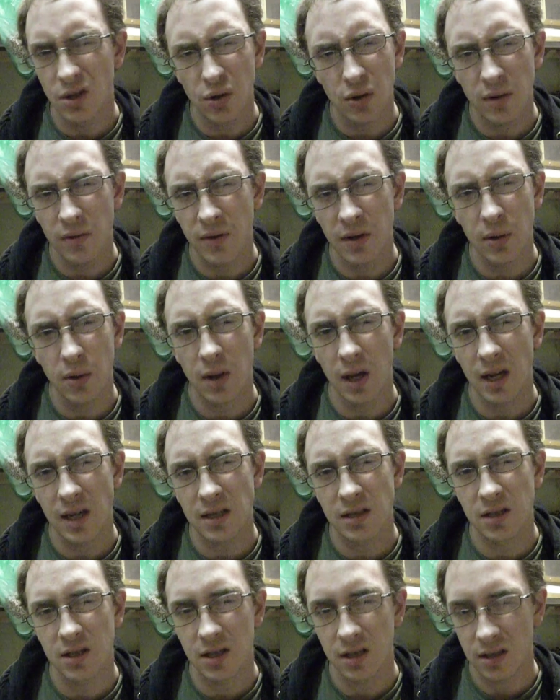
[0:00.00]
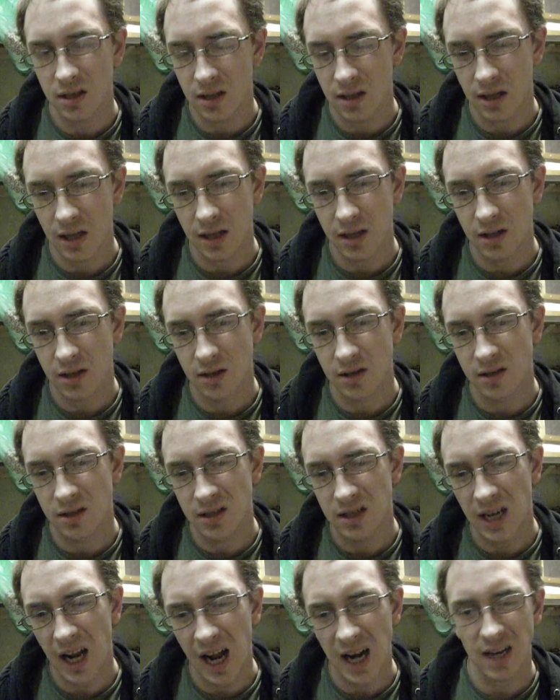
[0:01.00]
do a few things that you're
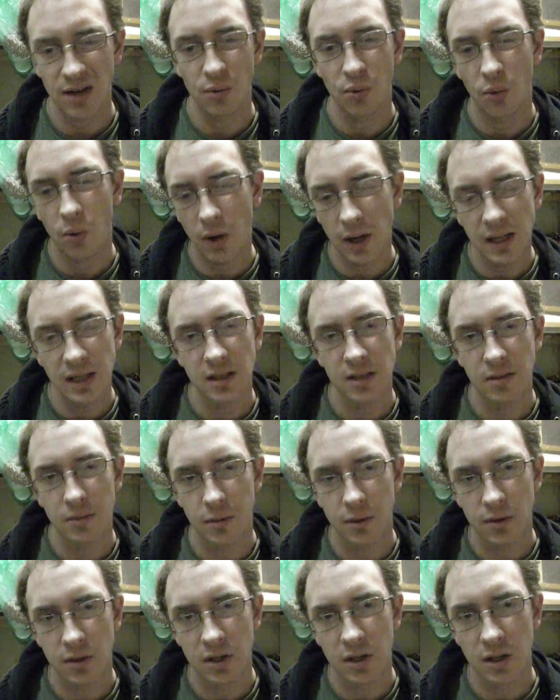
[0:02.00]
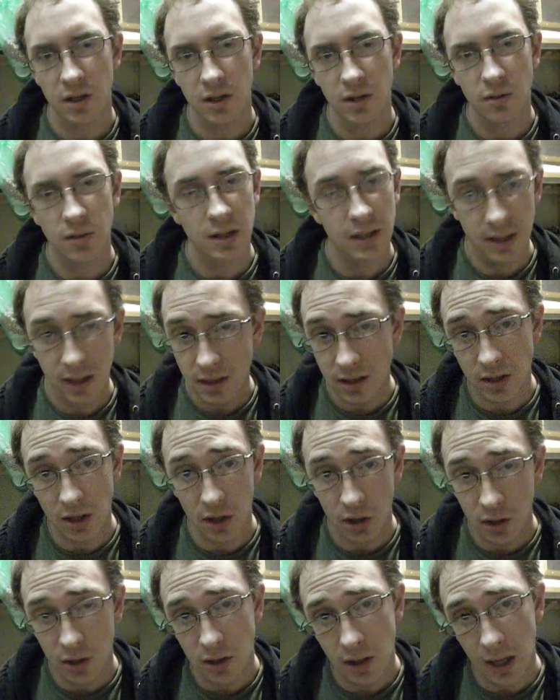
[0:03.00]
not quite supposed to do. It
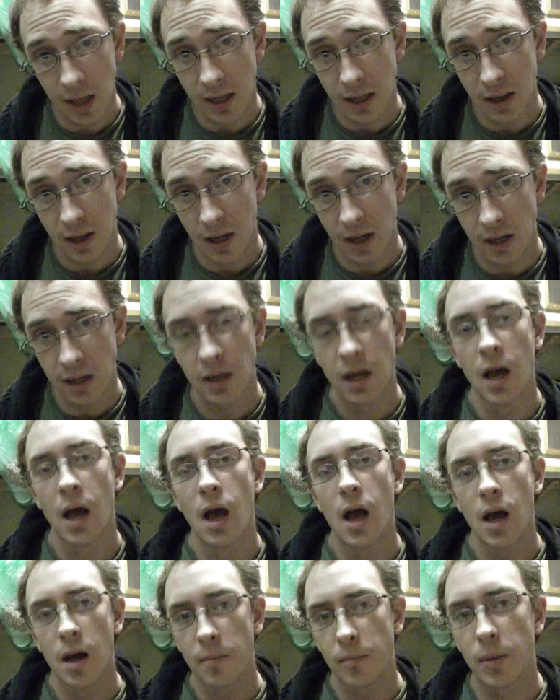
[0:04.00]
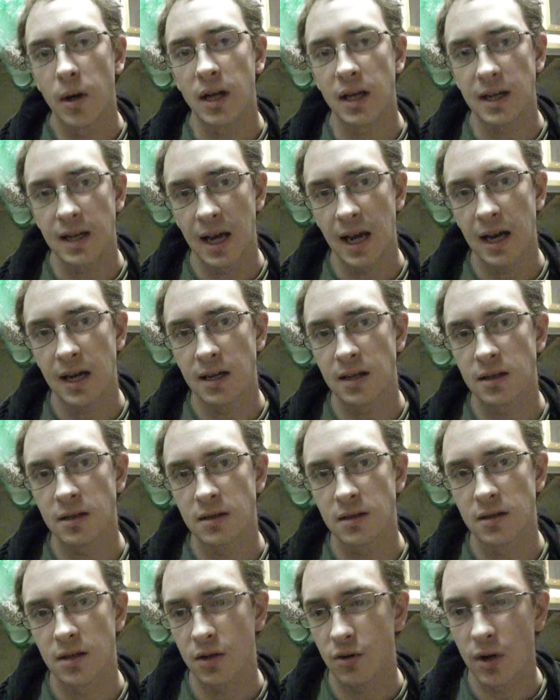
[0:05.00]
doesn't hurt anything, but it
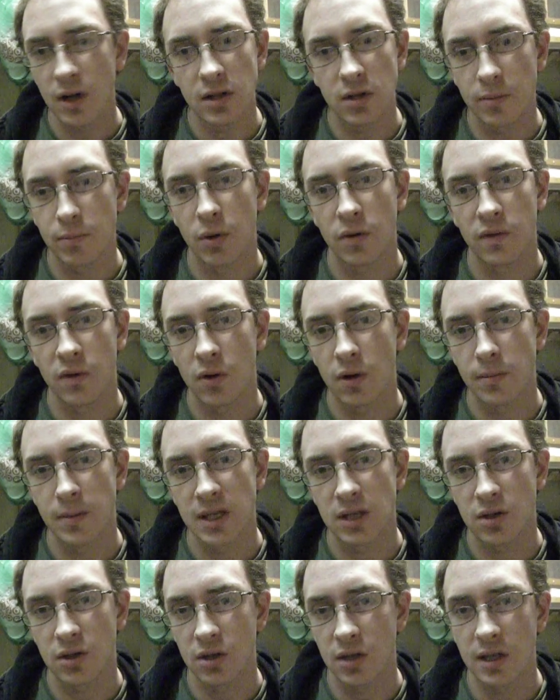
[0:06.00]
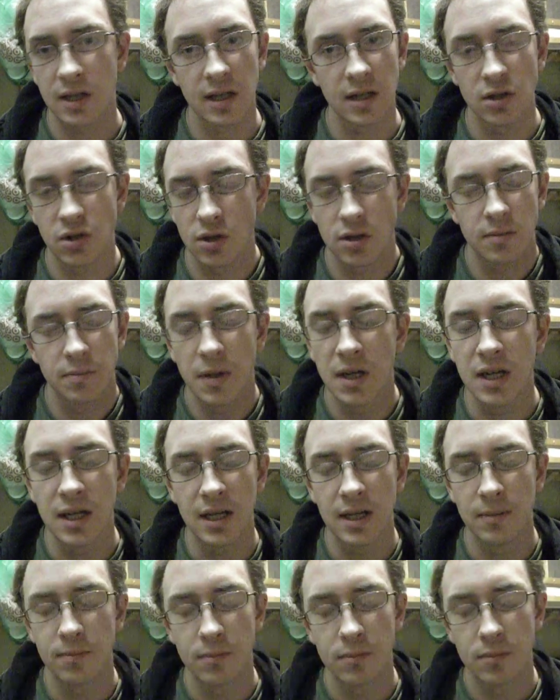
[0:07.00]
can degrade your performance or it can just
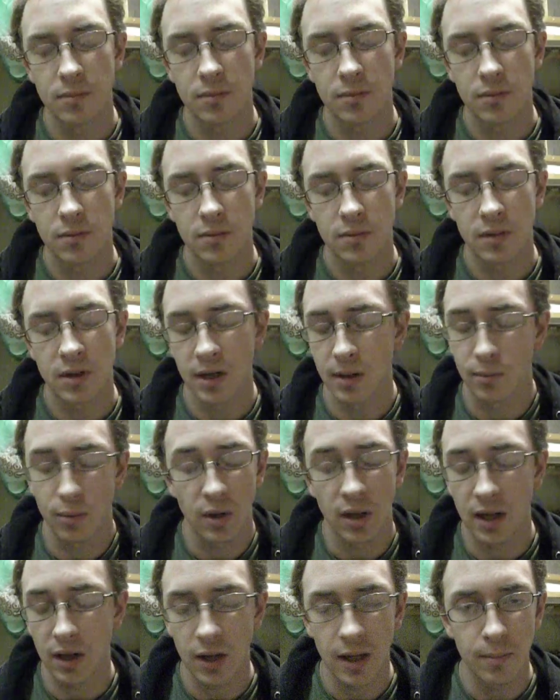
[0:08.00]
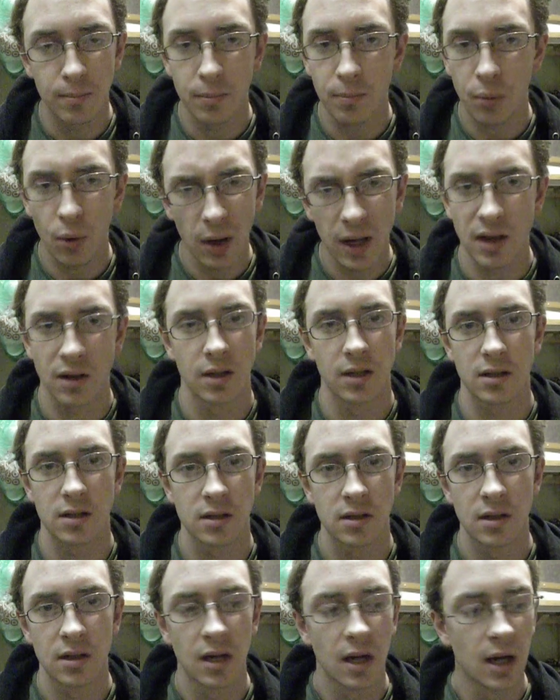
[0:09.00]
be completely pointless.